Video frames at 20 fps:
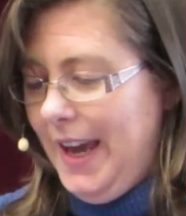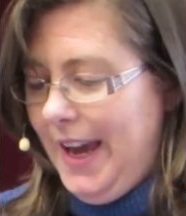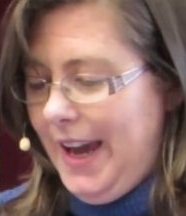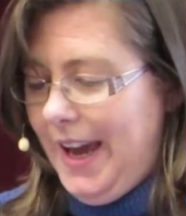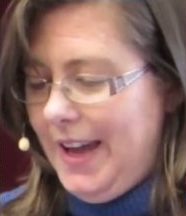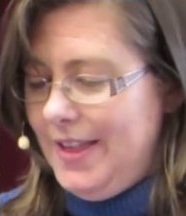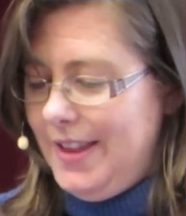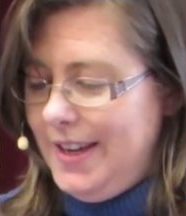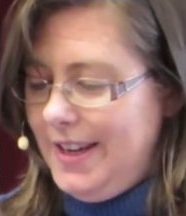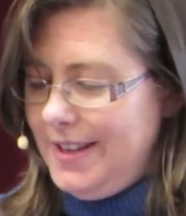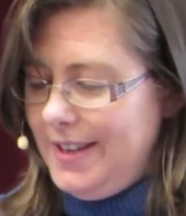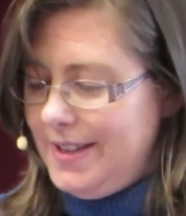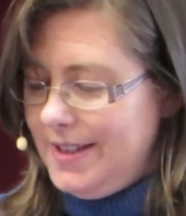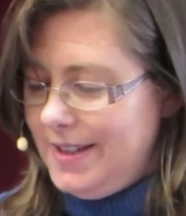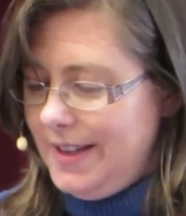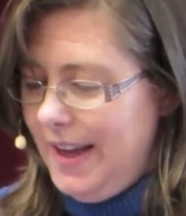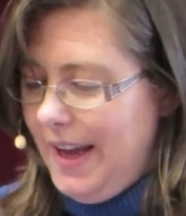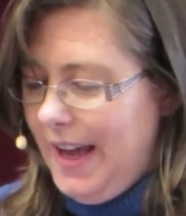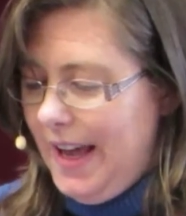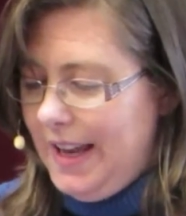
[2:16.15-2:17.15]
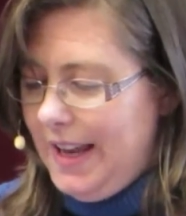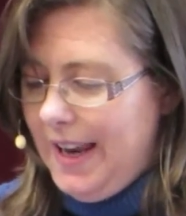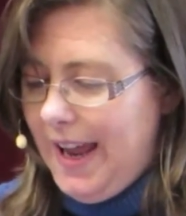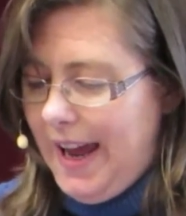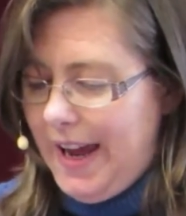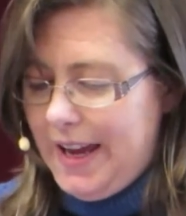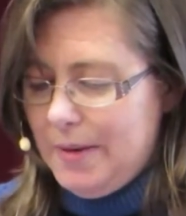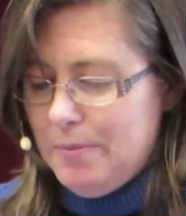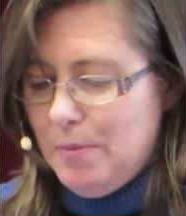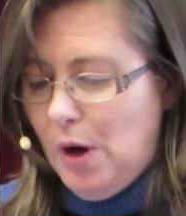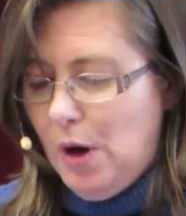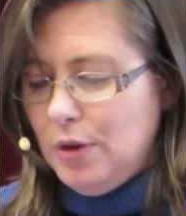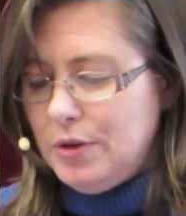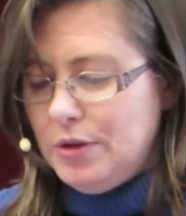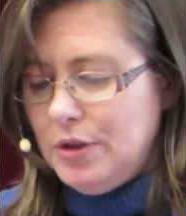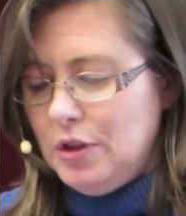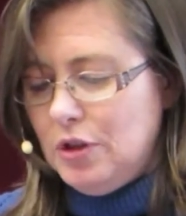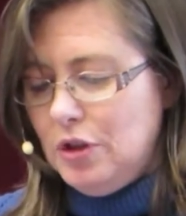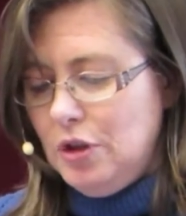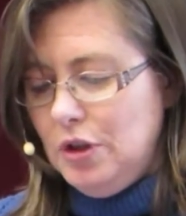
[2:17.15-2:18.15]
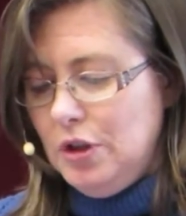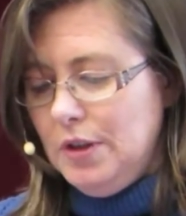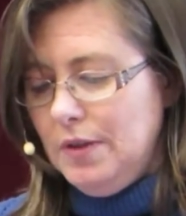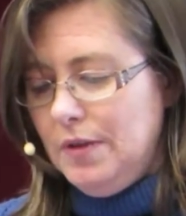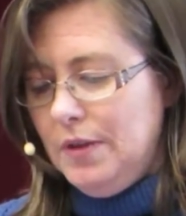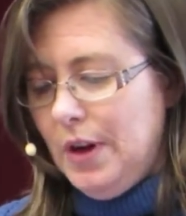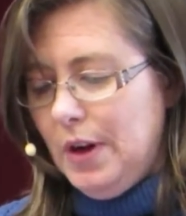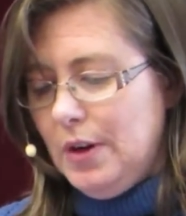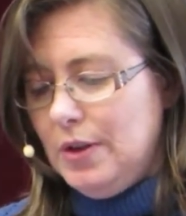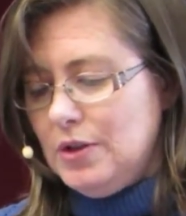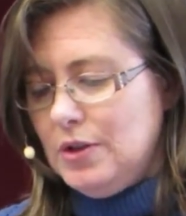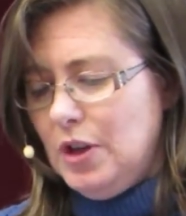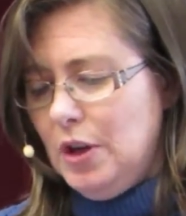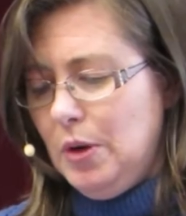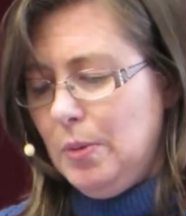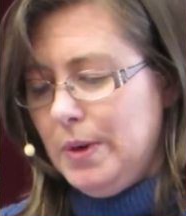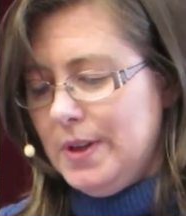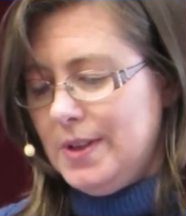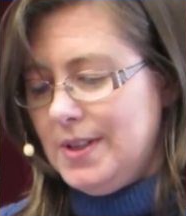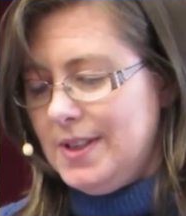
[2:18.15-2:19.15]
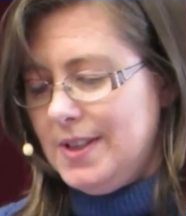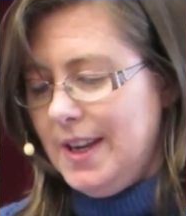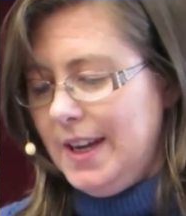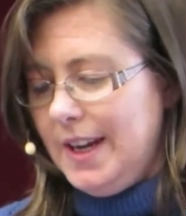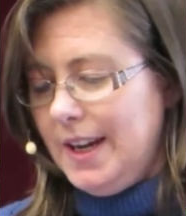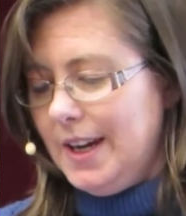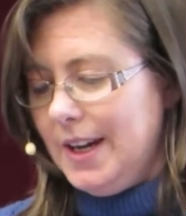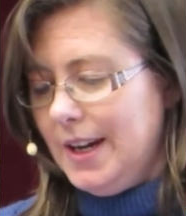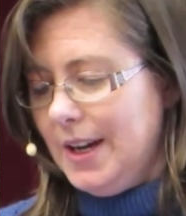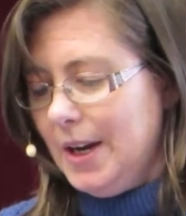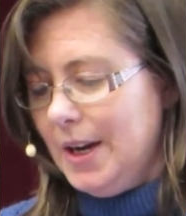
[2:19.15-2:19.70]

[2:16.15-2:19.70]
And these lay a multitude of those who were sick,